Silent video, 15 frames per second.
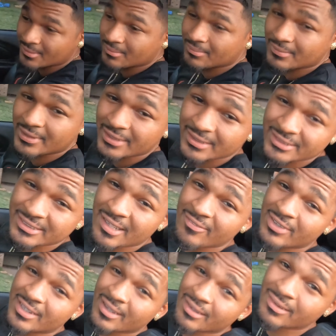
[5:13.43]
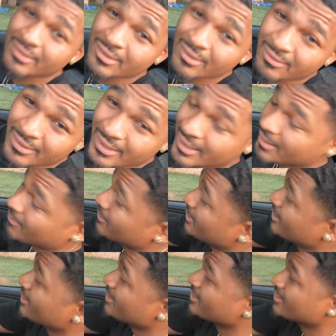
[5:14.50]
Man, Chevy gang or no gang,
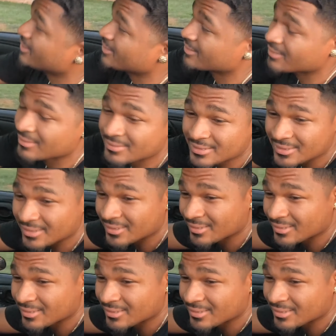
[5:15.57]
man.